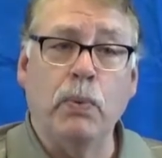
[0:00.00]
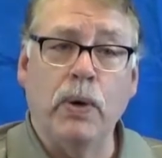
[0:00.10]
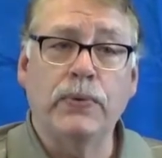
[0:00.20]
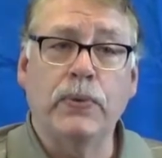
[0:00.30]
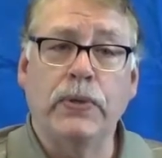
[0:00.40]

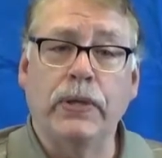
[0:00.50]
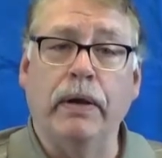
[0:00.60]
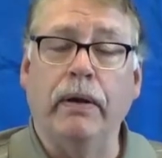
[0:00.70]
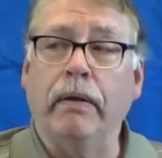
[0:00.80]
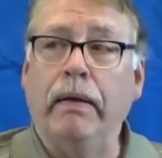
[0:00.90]
wasn't
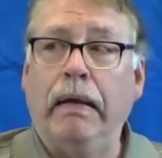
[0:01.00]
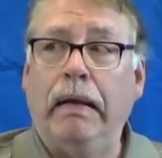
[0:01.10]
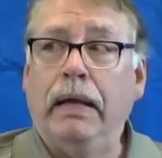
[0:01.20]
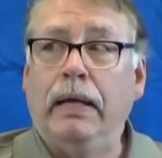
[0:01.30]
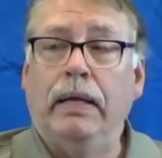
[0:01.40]
there,
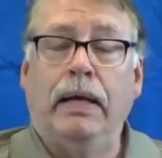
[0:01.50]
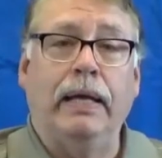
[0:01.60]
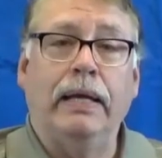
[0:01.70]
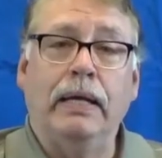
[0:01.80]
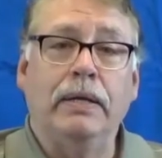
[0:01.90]

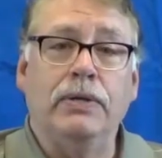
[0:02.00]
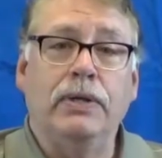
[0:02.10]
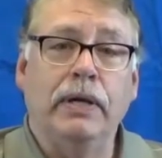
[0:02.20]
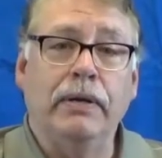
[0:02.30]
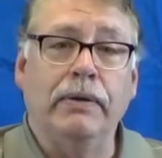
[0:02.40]
I kind of
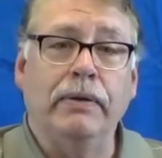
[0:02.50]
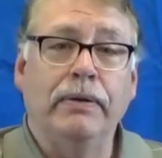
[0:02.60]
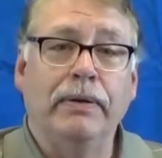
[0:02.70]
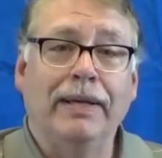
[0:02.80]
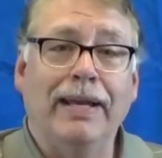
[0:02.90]

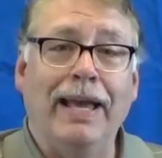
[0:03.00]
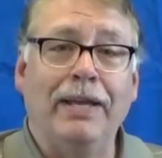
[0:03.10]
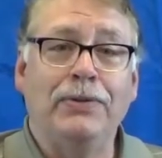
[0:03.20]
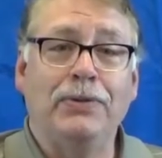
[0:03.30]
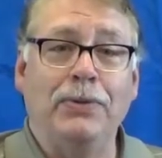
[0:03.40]
shudder
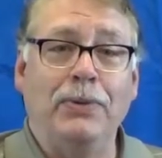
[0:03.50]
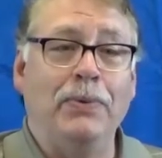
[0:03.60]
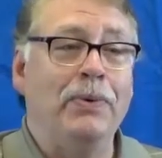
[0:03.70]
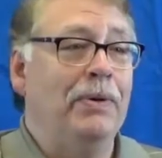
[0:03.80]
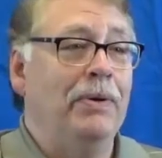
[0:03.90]
as to